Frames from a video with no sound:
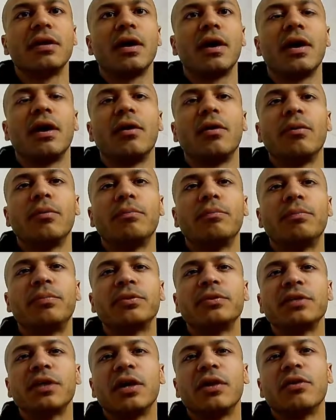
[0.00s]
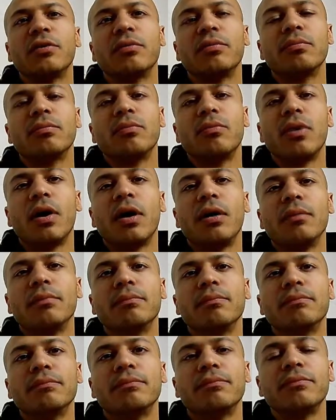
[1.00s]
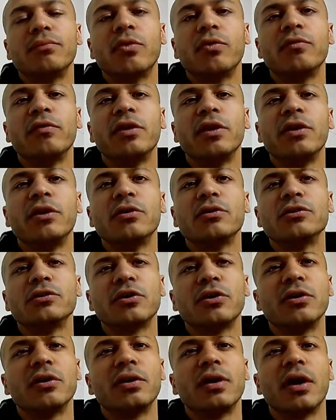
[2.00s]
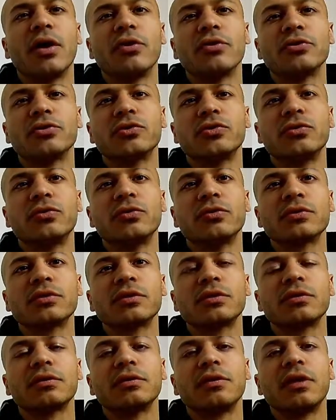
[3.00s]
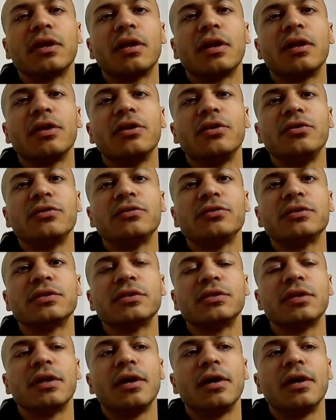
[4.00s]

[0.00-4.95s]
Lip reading: I'll put together more videos on other tools that I use,